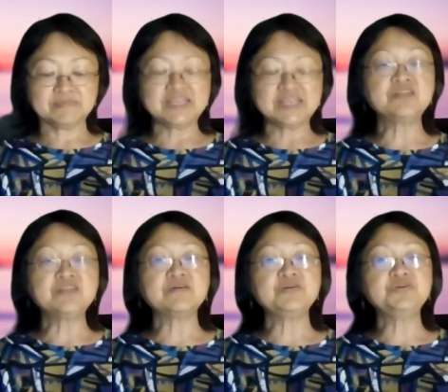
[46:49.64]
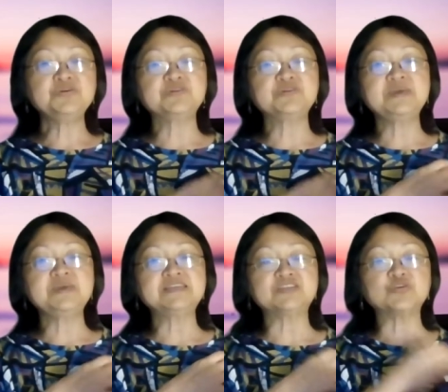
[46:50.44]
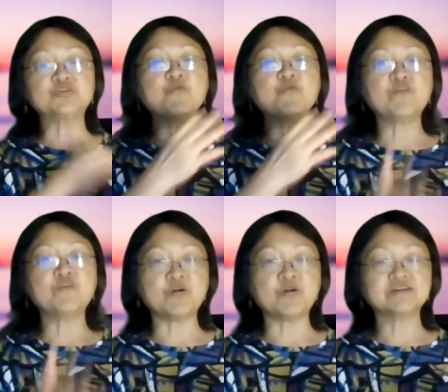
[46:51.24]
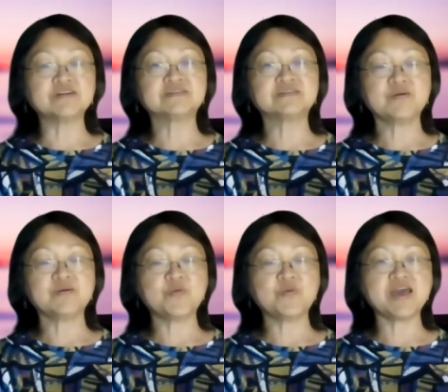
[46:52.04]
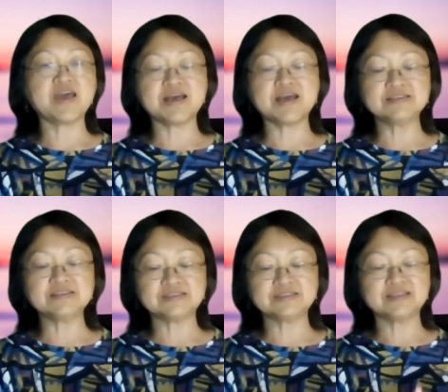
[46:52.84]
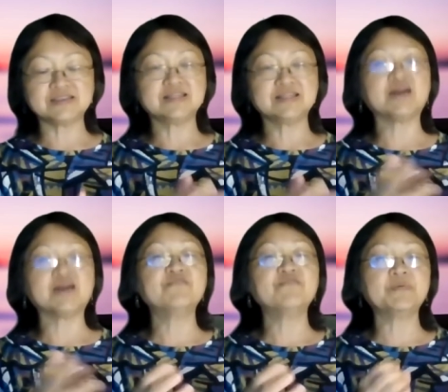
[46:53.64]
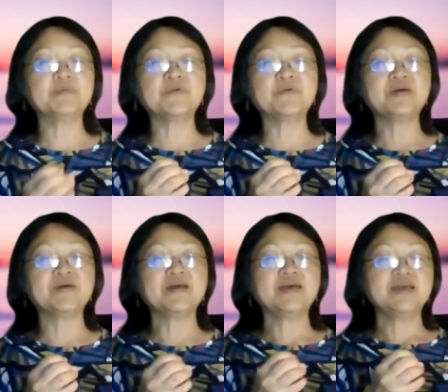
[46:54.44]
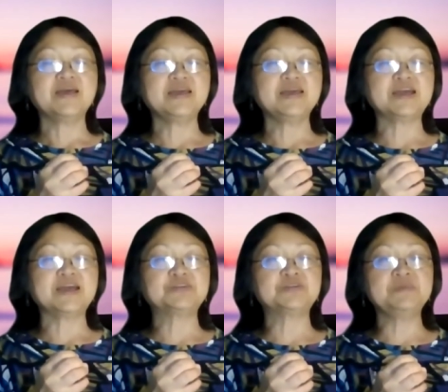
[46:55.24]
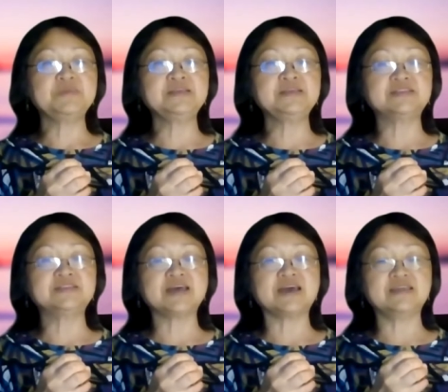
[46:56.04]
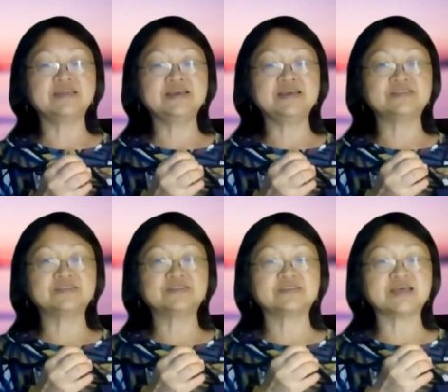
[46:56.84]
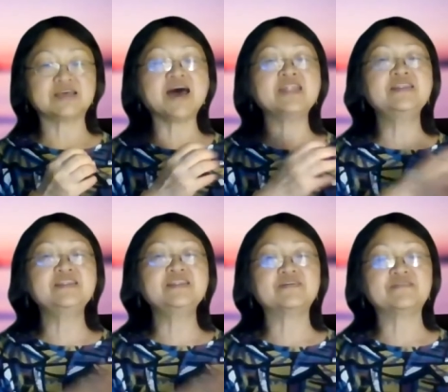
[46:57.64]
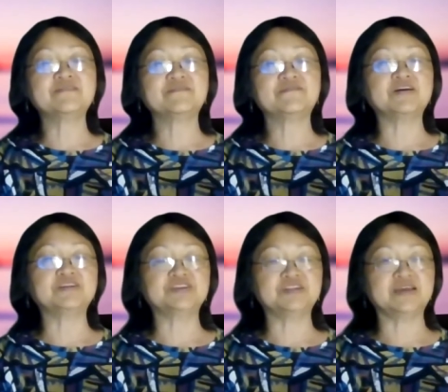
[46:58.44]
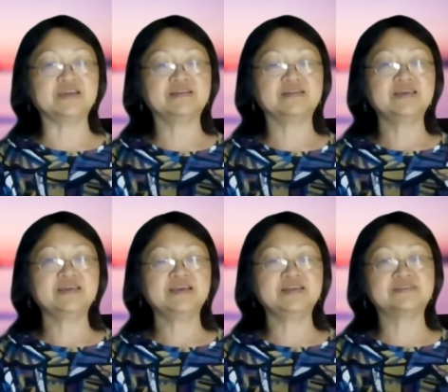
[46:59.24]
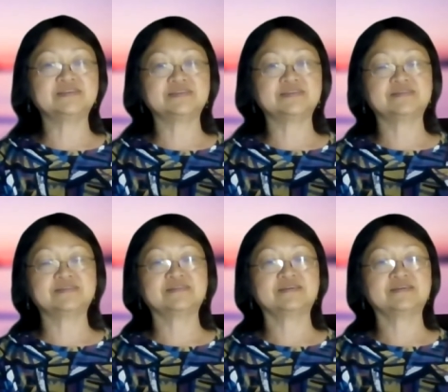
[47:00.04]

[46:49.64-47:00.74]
tender usually means it's overworked, whereas comfortable, it actually means that it's under functioning. It's